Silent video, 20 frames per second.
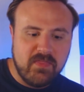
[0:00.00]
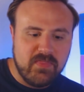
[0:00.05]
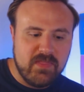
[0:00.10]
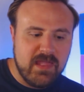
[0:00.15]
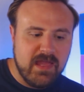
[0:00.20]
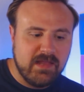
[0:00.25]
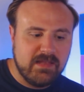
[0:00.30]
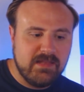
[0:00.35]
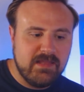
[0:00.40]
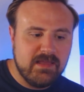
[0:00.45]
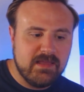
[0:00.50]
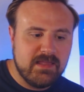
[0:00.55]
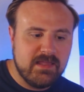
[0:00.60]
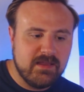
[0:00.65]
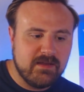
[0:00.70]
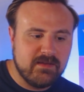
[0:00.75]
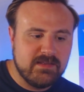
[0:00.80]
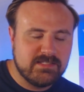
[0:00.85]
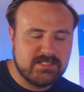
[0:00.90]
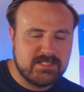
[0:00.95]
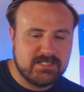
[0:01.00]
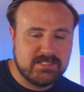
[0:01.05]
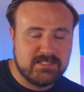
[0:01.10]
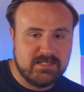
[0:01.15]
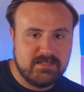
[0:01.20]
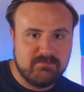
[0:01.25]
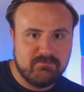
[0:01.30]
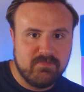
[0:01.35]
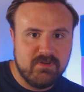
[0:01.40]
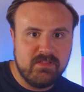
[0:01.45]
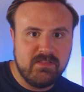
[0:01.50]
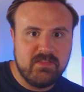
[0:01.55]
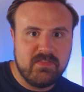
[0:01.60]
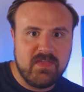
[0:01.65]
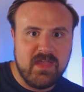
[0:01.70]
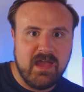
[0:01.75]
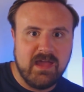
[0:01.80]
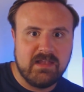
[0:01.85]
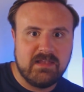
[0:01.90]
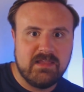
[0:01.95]
The idea here isn't really
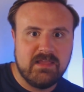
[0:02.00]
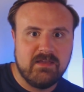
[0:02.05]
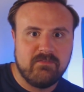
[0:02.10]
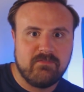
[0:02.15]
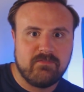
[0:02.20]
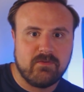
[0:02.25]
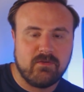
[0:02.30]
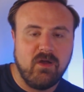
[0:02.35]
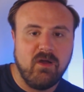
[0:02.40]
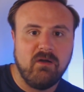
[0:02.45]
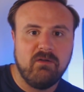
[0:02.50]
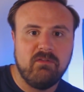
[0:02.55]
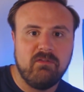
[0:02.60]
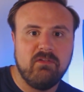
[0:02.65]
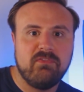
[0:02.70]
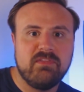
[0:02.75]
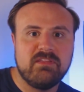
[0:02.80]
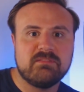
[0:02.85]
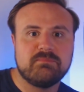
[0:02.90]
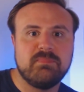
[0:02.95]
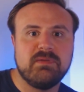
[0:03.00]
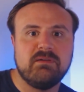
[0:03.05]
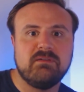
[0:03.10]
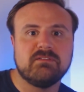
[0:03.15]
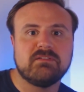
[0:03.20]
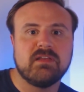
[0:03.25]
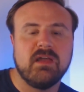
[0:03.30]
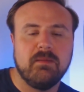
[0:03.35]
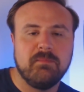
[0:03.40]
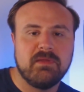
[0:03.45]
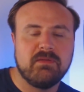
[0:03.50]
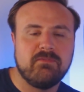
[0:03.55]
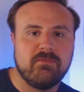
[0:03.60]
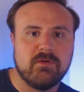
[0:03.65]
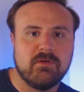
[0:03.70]
the idea for all of these builds coming